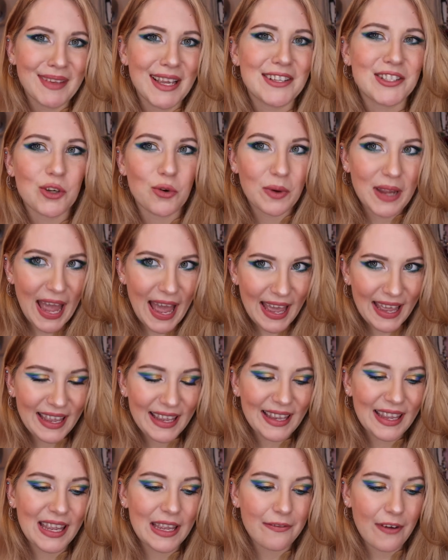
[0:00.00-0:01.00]
It's
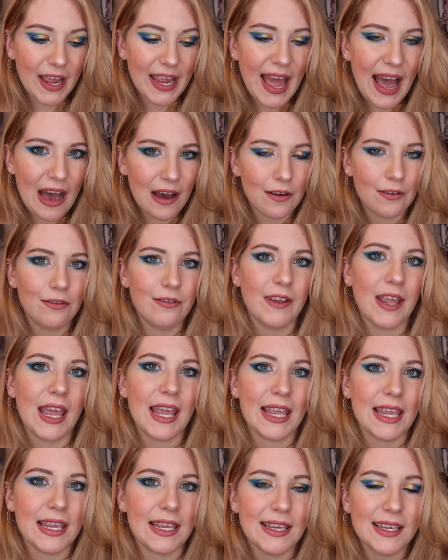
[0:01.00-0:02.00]
okay if I have
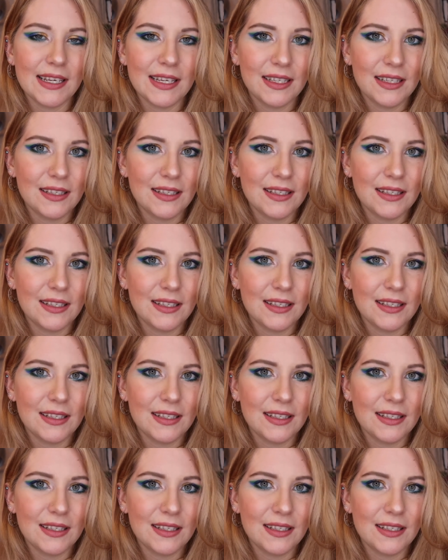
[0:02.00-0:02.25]
a